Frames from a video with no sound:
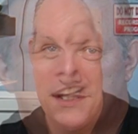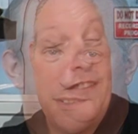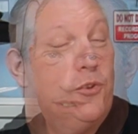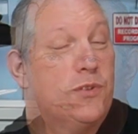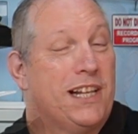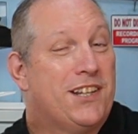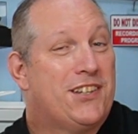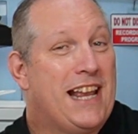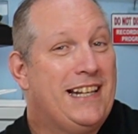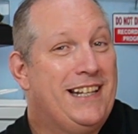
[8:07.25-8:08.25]
Now of course
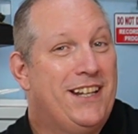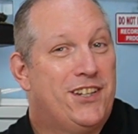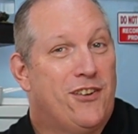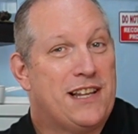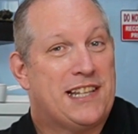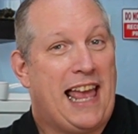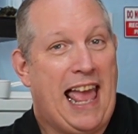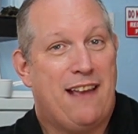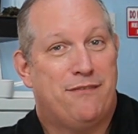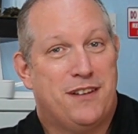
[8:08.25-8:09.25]
understanding that dice
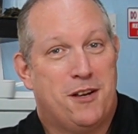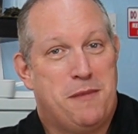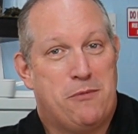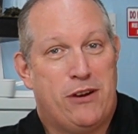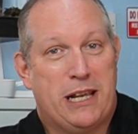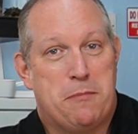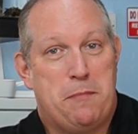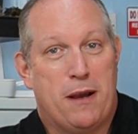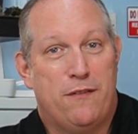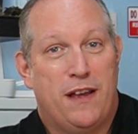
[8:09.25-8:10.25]
have no memory can be
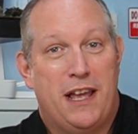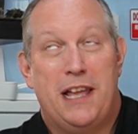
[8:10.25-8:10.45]
both